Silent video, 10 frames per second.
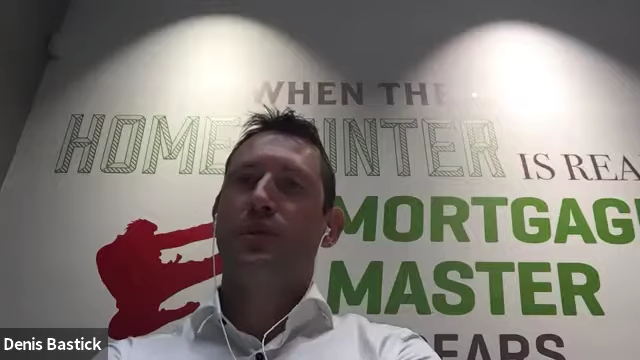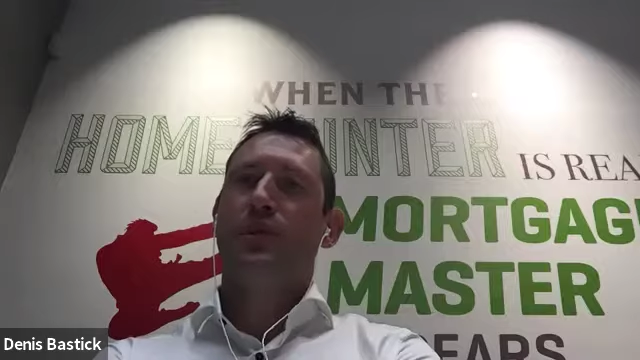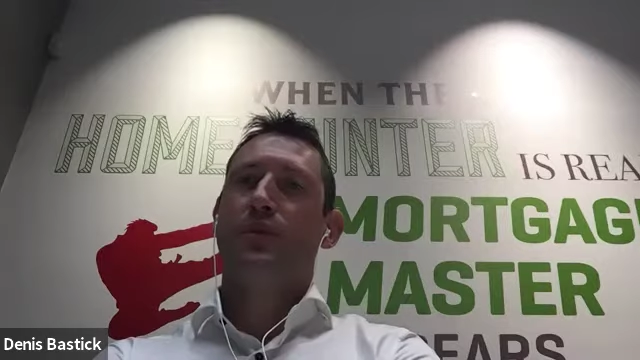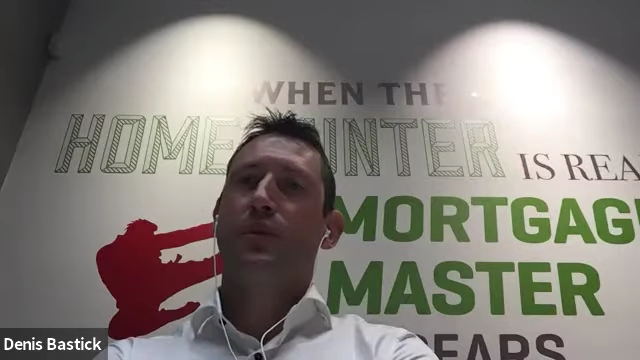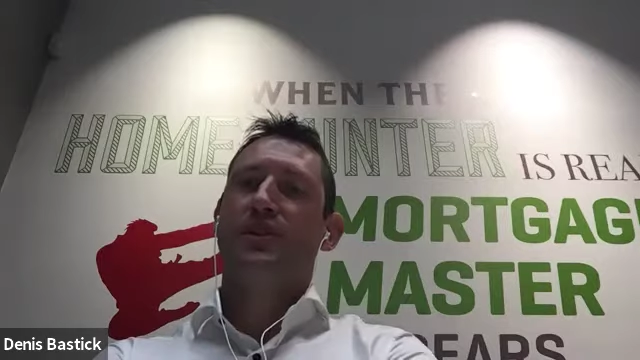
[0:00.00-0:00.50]
you
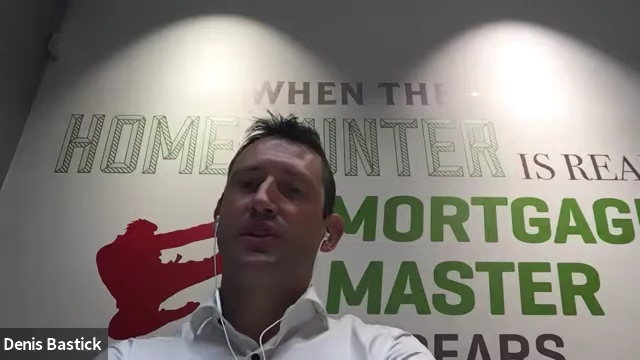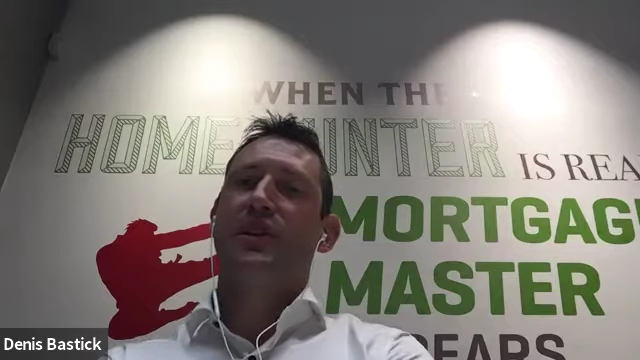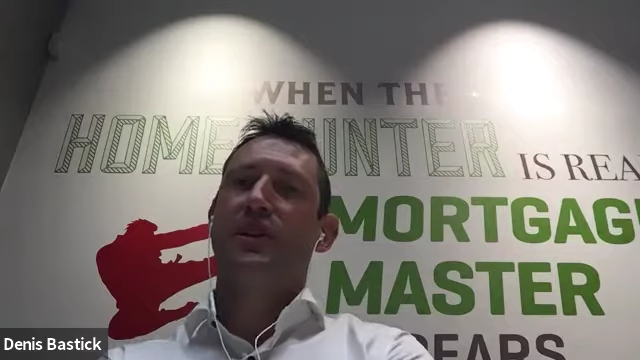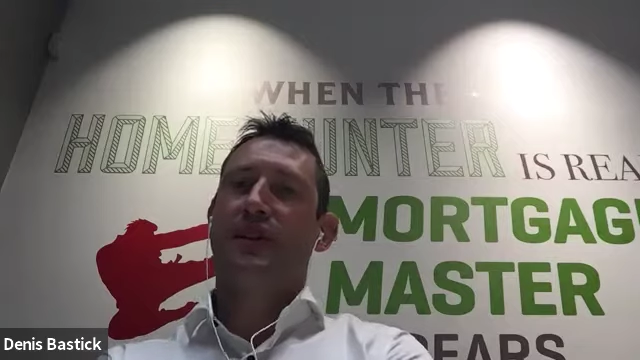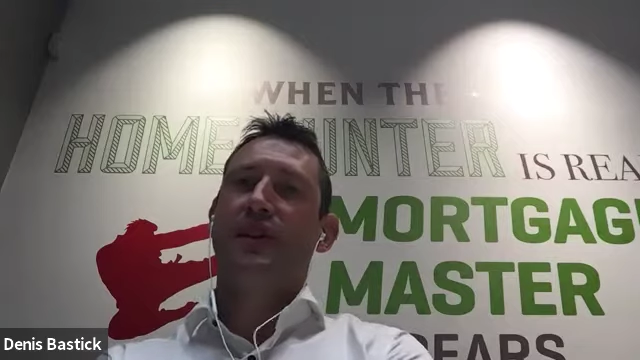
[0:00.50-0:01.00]
what you'd
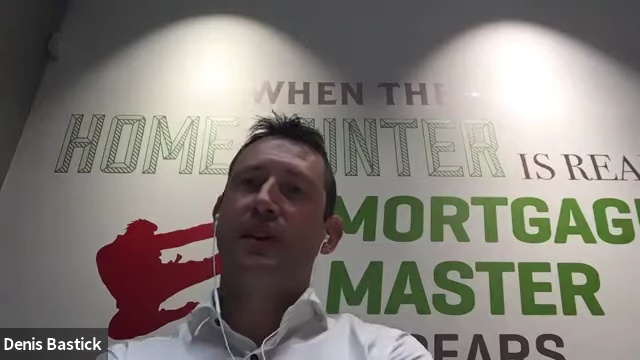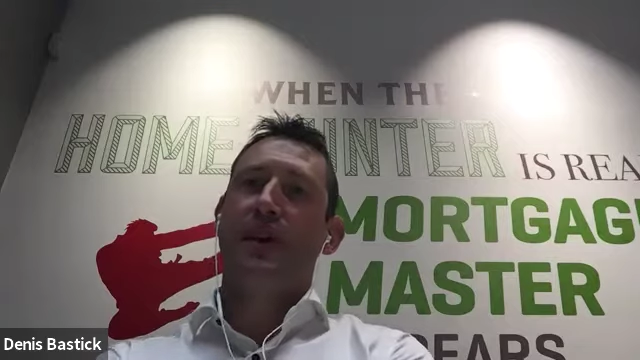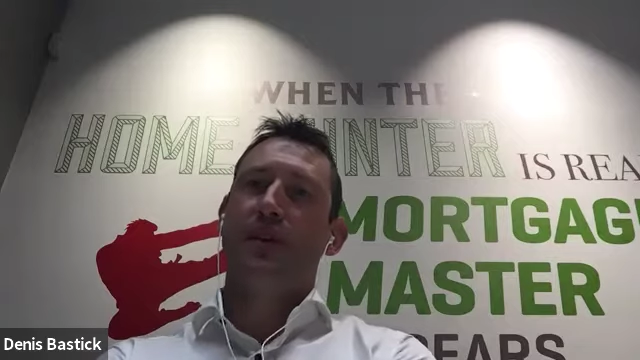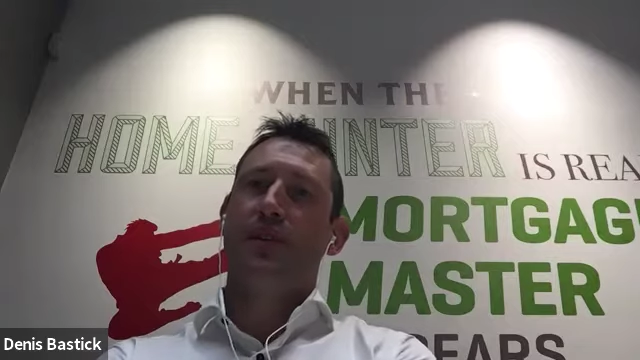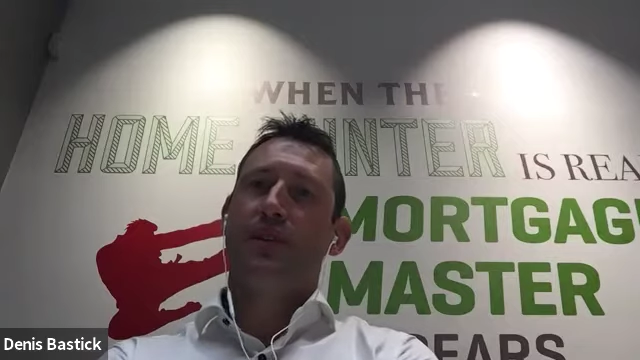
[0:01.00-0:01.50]
like to see
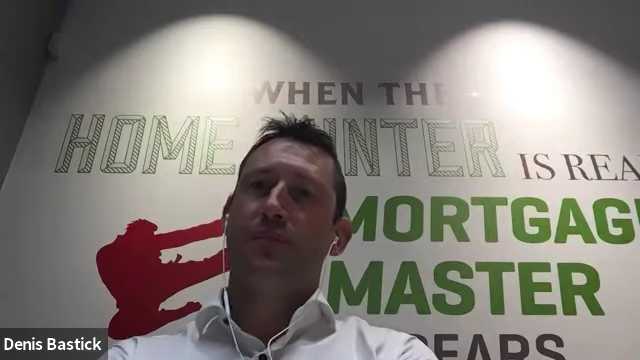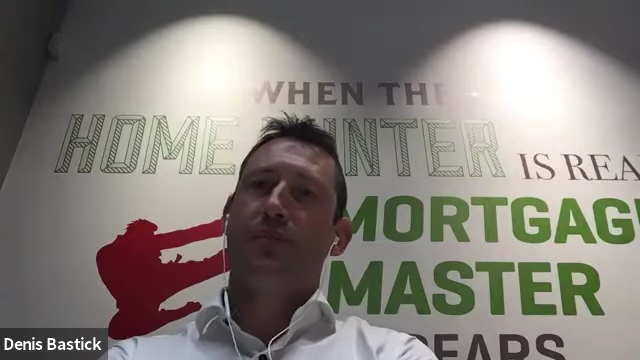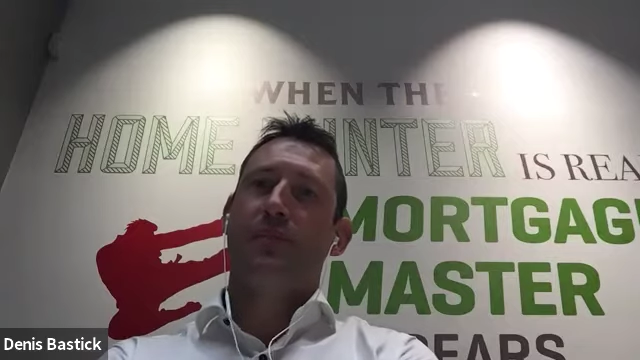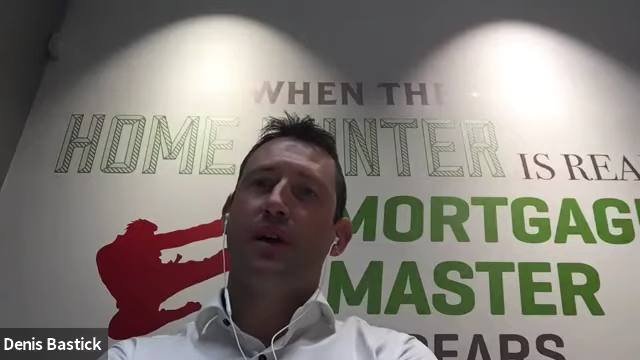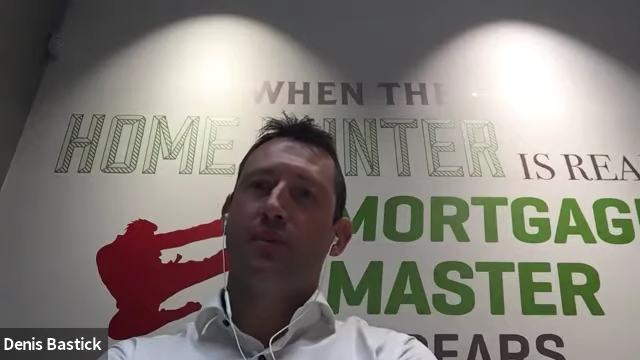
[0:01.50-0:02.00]
now is
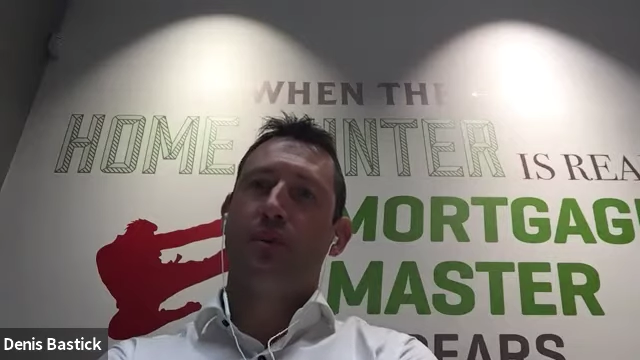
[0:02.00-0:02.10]
yeah,